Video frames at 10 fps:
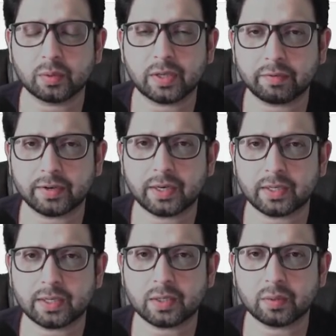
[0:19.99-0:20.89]

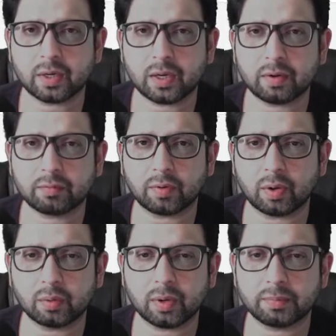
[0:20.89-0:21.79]
Definitely you're going to
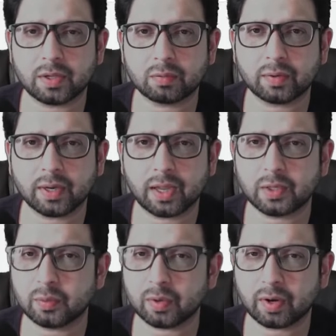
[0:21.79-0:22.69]
follow up this one and
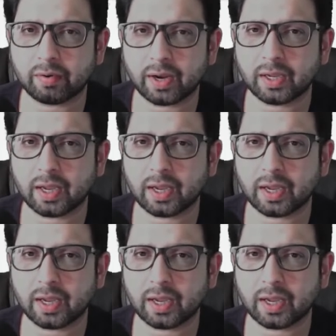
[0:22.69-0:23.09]
you're going to rank